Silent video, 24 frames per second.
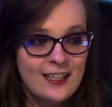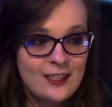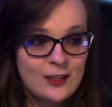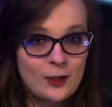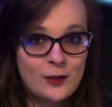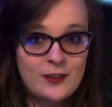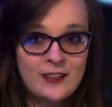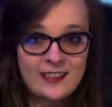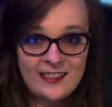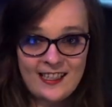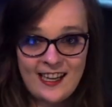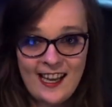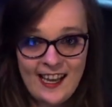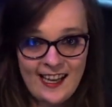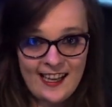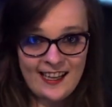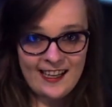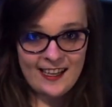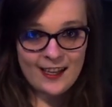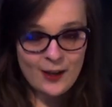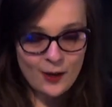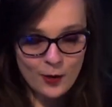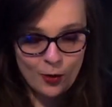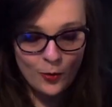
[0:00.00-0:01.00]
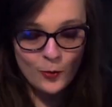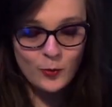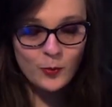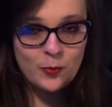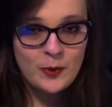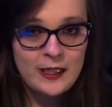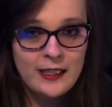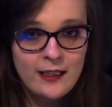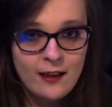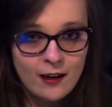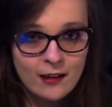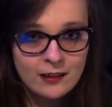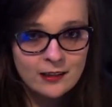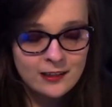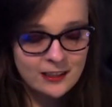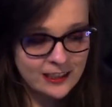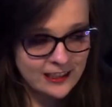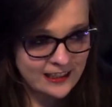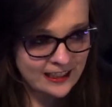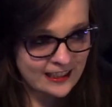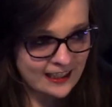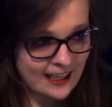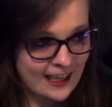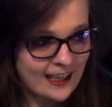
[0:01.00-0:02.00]
So today, we are
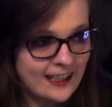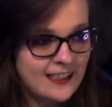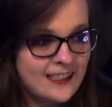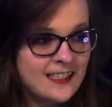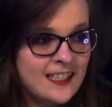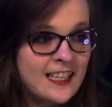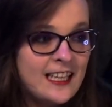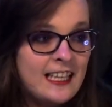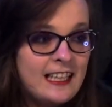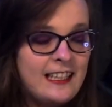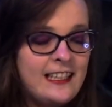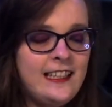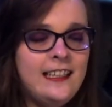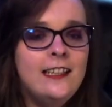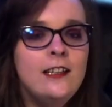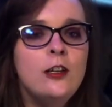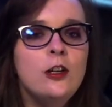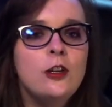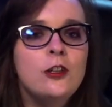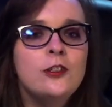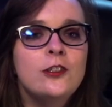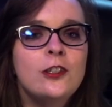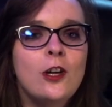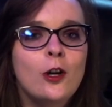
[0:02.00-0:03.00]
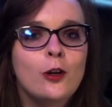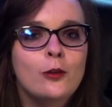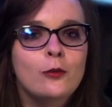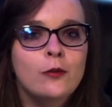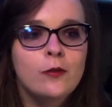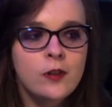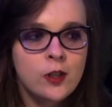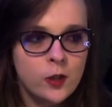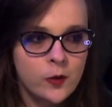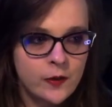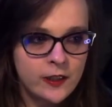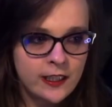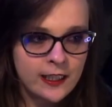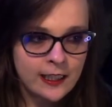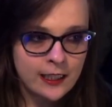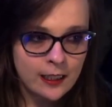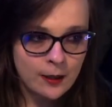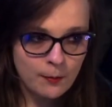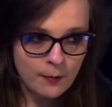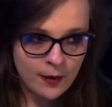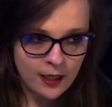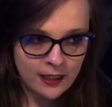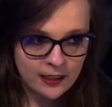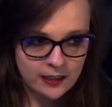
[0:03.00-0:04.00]
looking at E-Girls Are Ruining
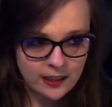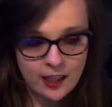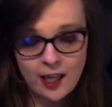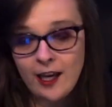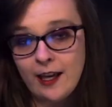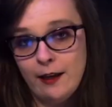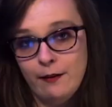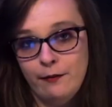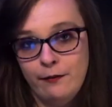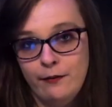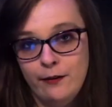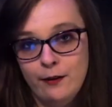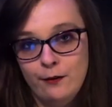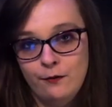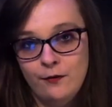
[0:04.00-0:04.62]
My Life,